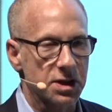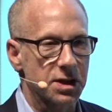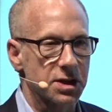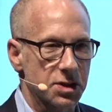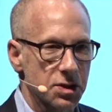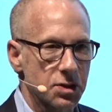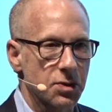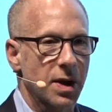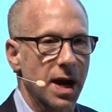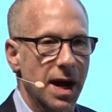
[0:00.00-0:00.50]

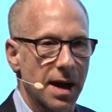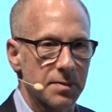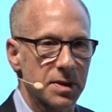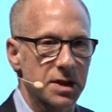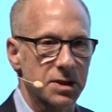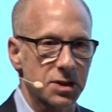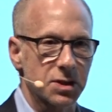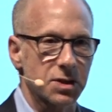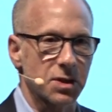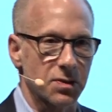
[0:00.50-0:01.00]
these new
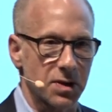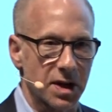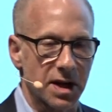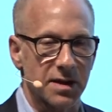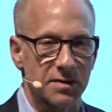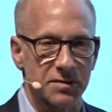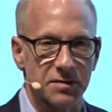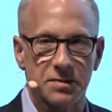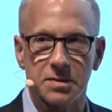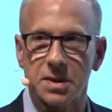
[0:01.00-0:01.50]
habits don't
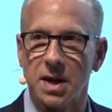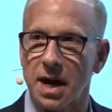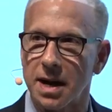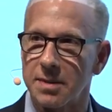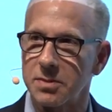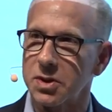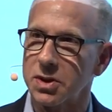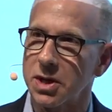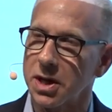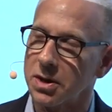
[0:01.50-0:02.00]
have
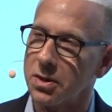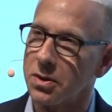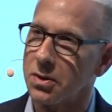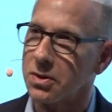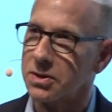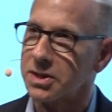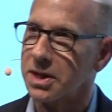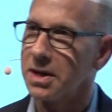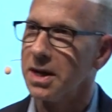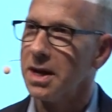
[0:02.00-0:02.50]
time to take
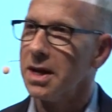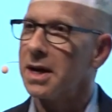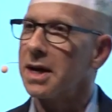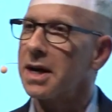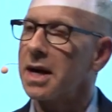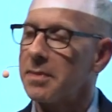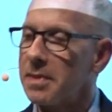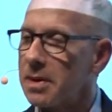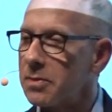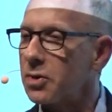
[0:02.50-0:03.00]
hold. And
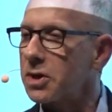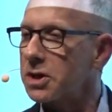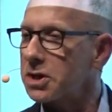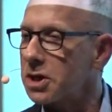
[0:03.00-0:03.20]
again, maybe we